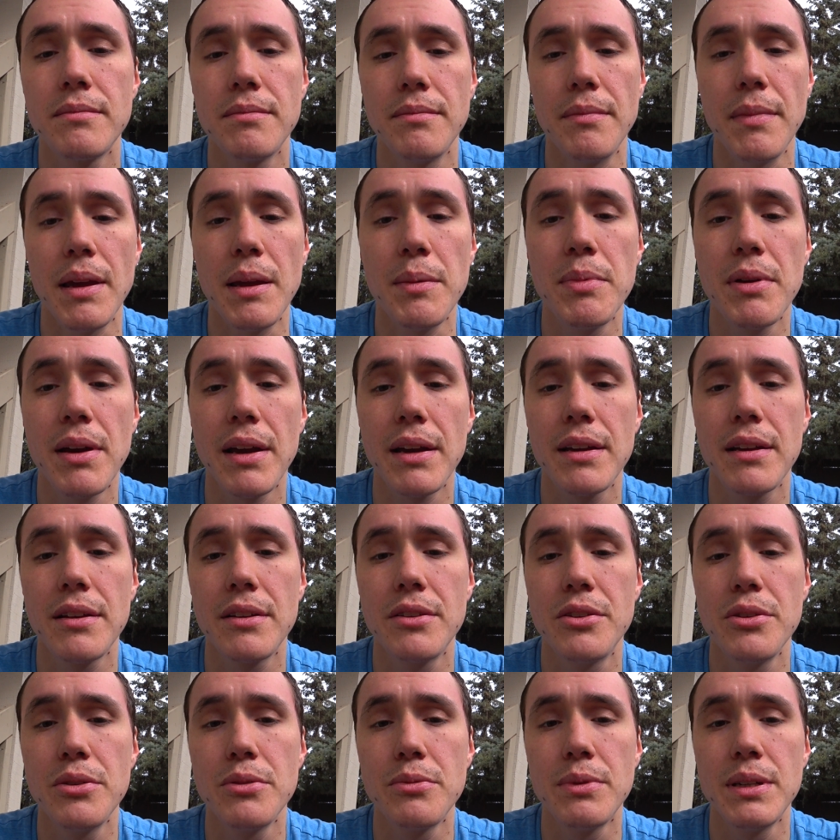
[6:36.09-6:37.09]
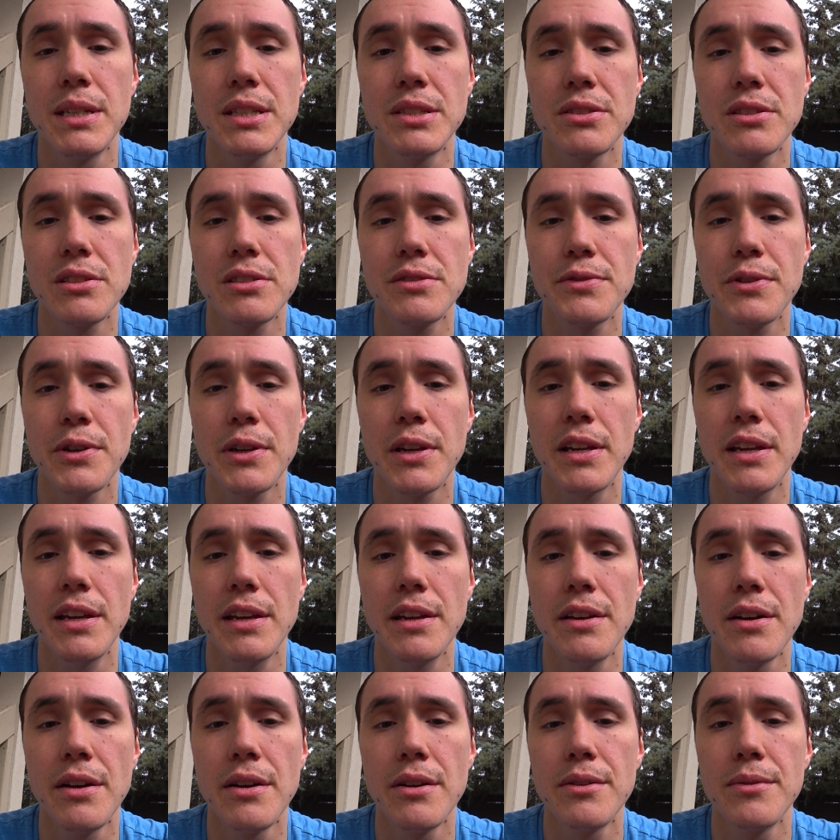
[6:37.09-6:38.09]
maybe I could do research for
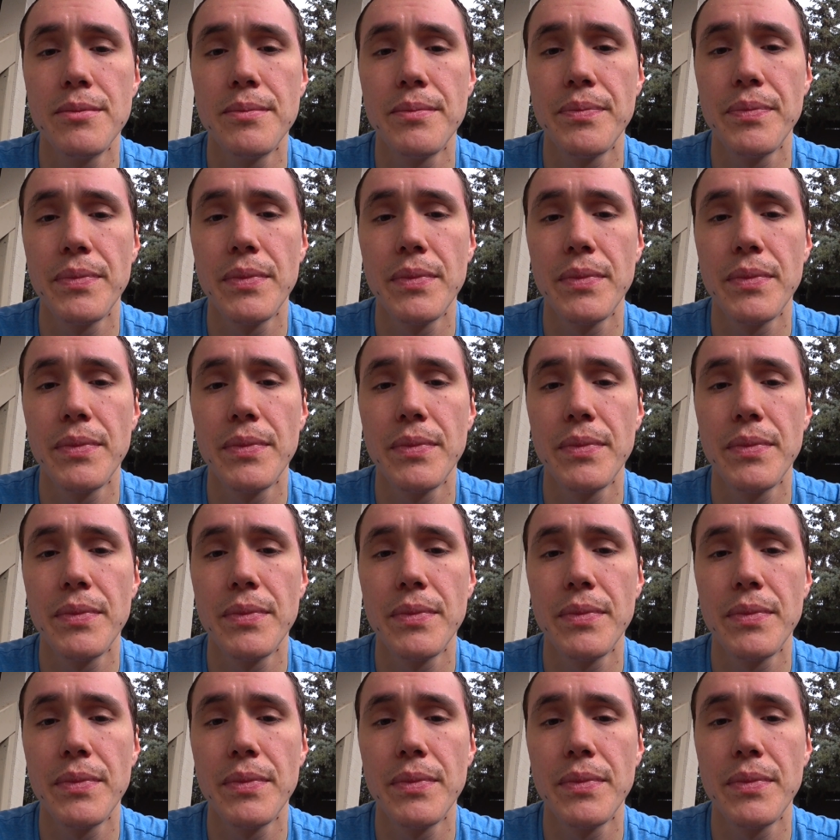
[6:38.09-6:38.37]
keto.